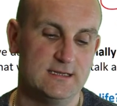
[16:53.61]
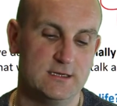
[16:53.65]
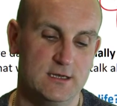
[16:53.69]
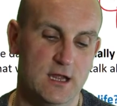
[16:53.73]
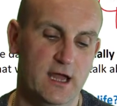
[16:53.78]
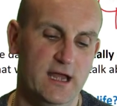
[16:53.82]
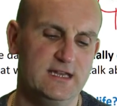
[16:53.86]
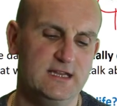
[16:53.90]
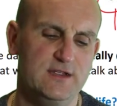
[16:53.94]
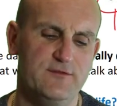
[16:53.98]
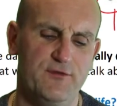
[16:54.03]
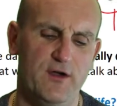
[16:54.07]

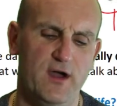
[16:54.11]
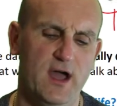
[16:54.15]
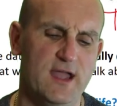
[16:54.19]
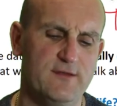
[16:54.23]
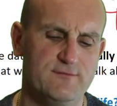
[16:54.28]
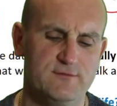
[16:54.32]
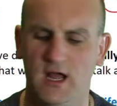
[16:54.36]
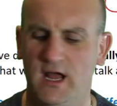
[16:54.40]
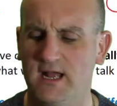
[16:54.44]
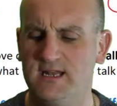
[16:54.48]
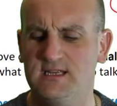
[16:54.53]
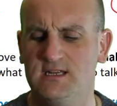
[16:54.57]
95,
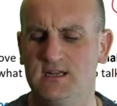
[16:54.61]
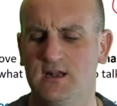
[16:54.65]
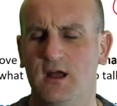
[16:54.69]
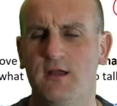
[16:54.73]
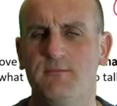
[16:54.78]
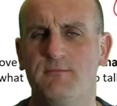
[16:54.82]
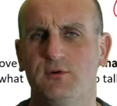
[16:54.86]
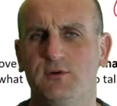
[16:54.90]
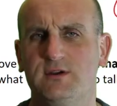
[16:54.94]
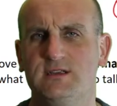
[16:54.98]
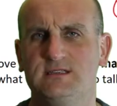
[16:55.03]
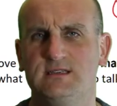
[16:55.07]

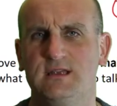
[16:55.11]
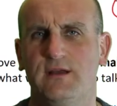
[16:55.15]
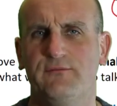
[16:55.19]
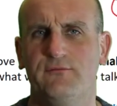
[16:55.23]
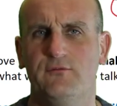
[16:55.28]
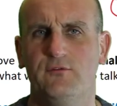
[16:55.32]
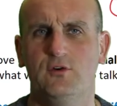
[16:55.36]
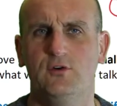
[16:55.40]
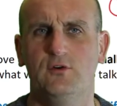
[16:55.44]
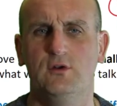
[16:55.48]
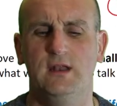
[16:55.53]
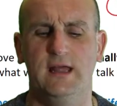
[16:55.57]
99.7 rule.